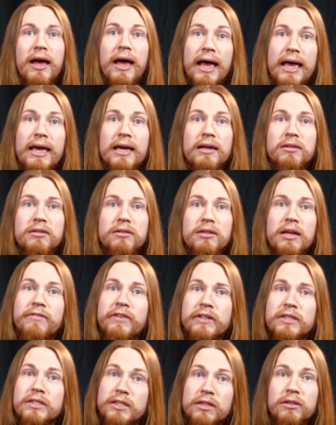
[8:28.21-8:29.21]
and if
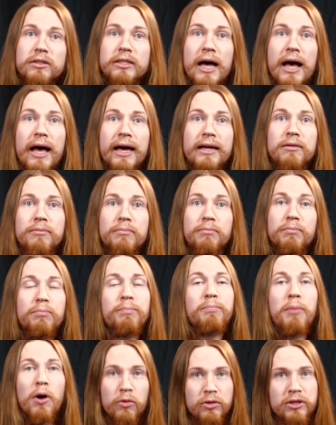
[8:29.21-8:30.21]
it's still tied,
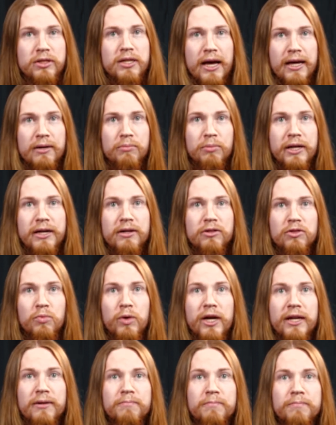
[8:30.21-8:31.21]
both tied players
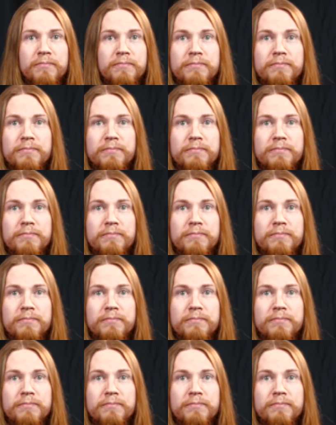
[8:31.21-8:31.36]
win.